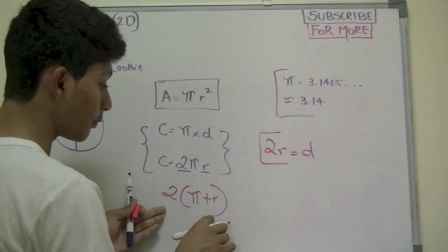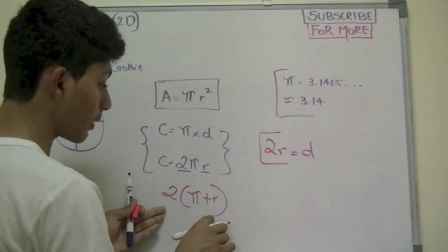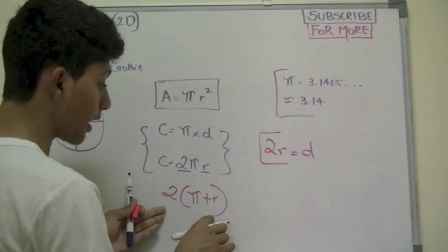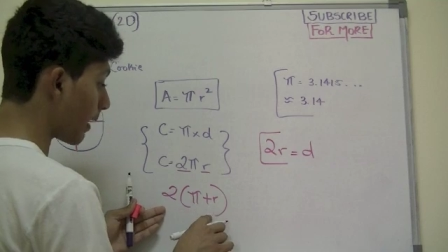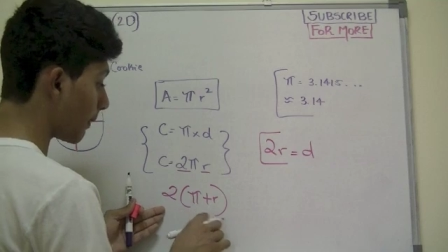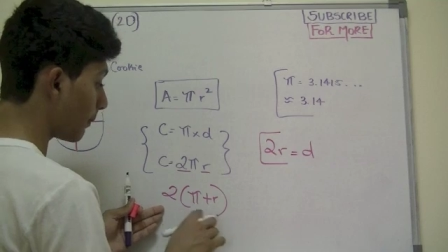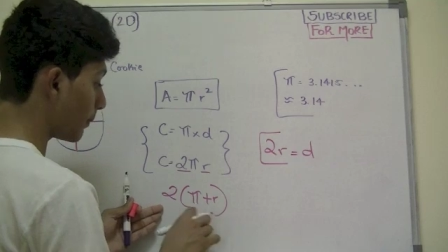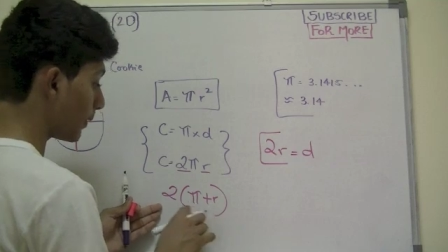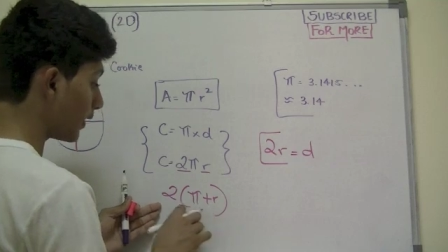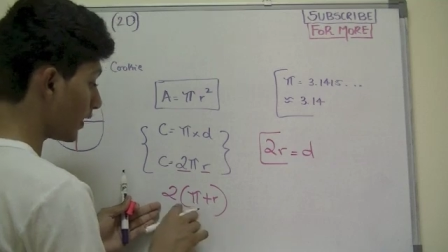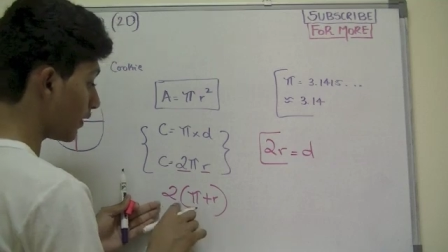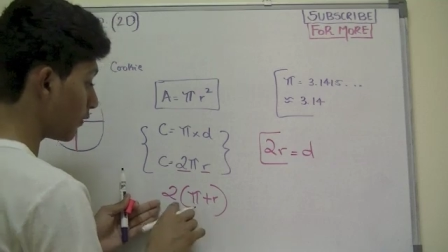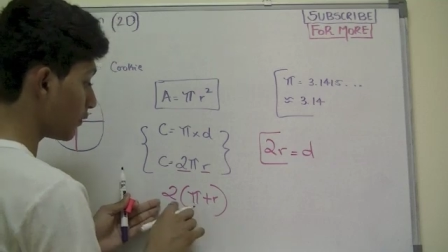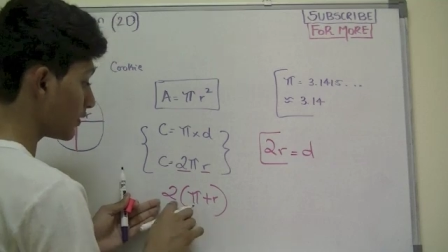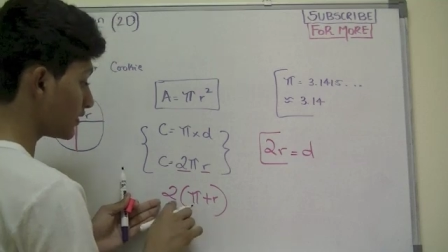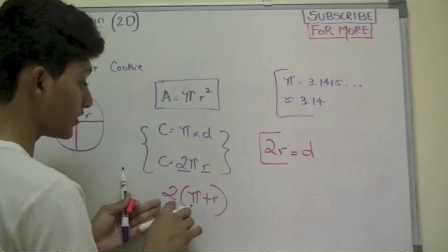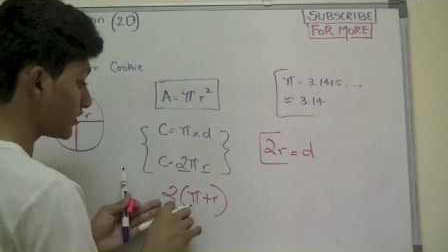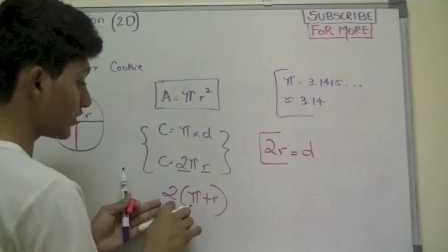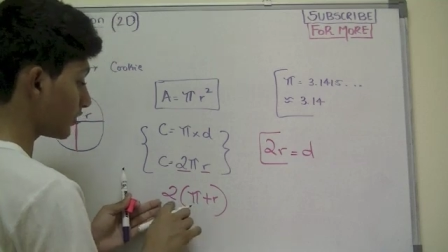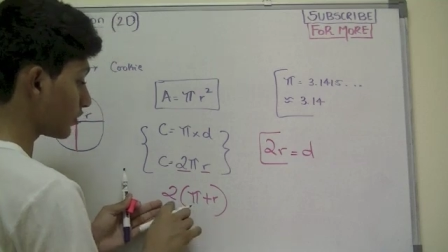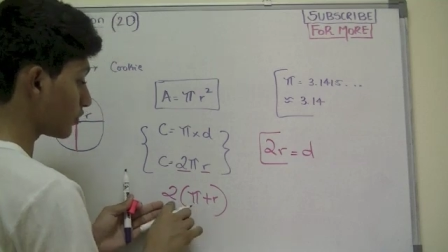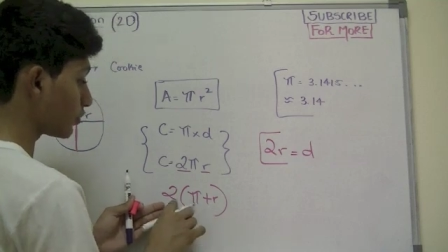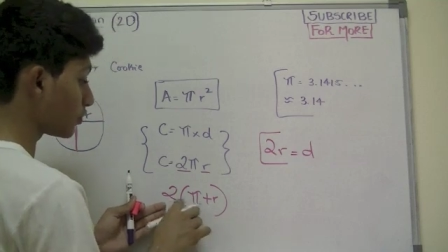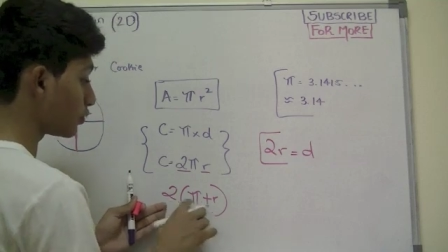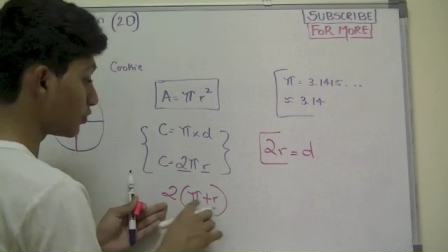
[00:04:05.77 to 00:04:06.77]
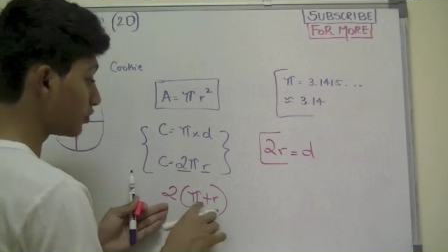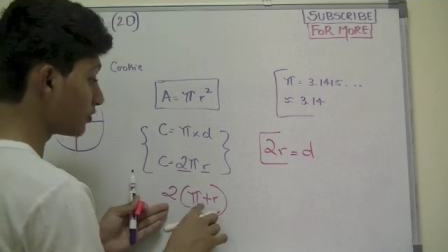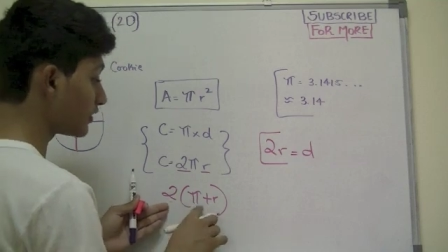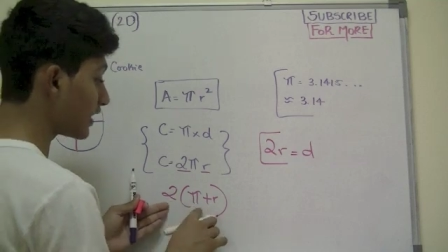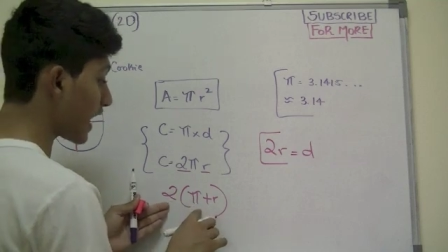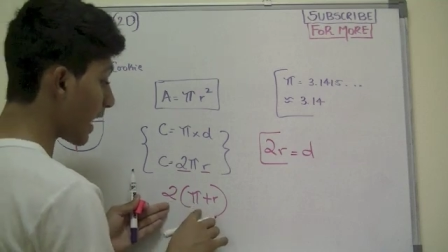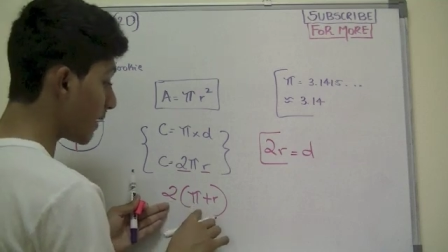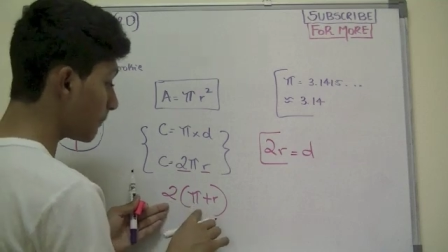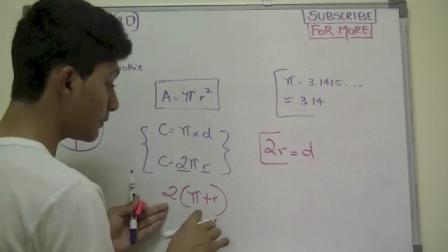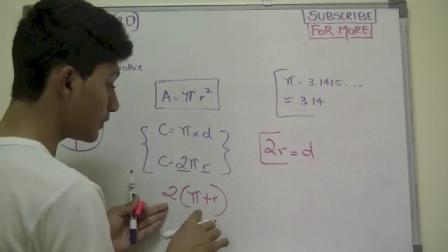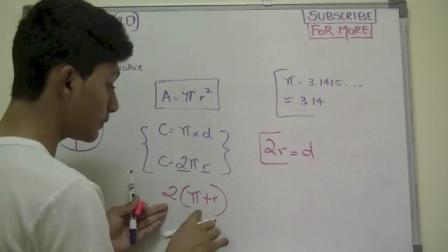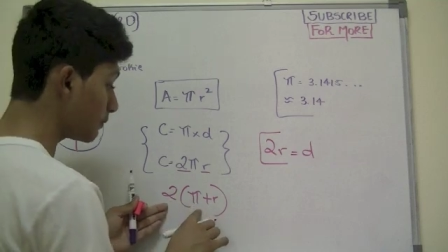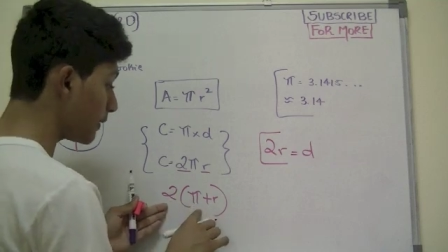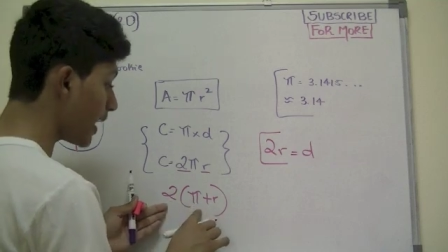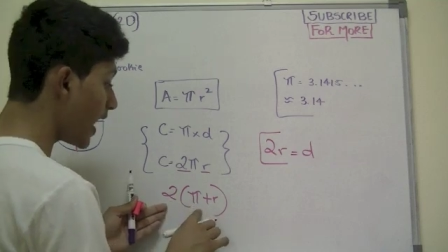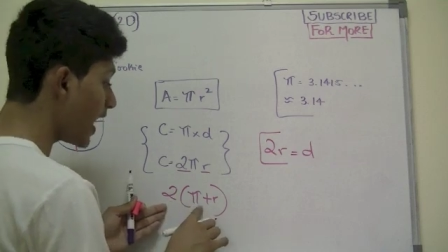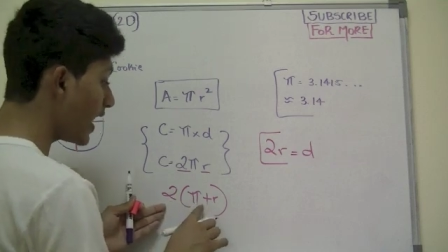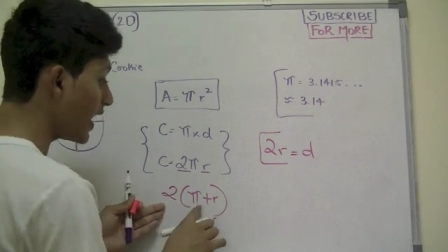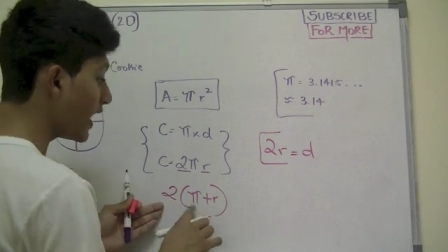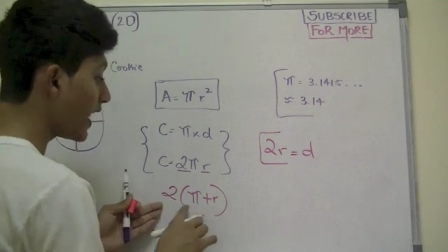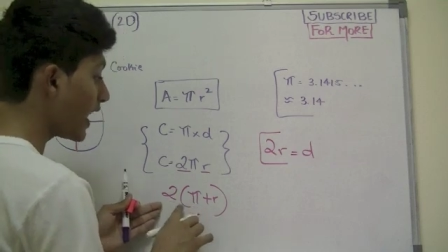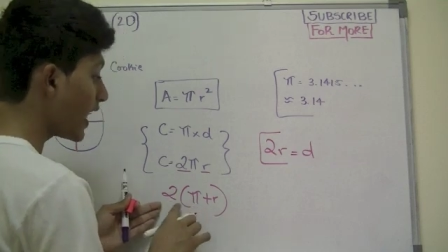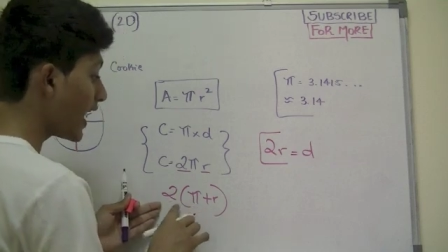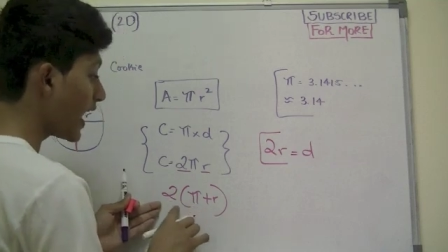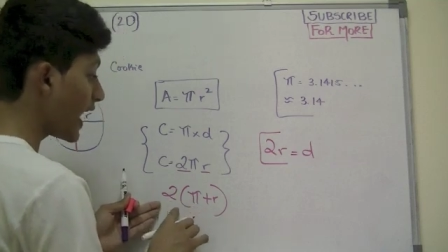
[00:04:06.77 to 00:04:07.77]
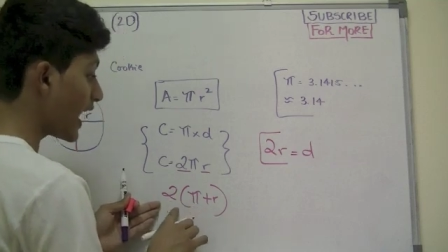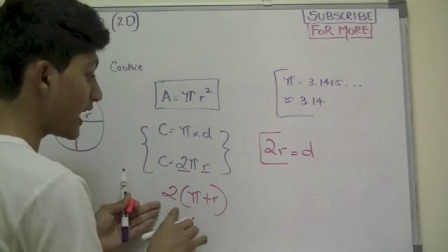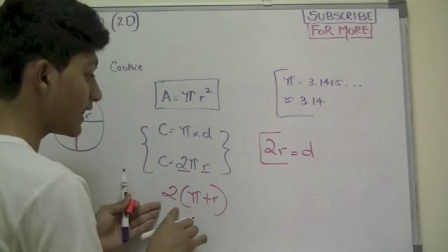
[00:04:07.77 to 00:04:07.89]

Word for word: property which is 2 times pi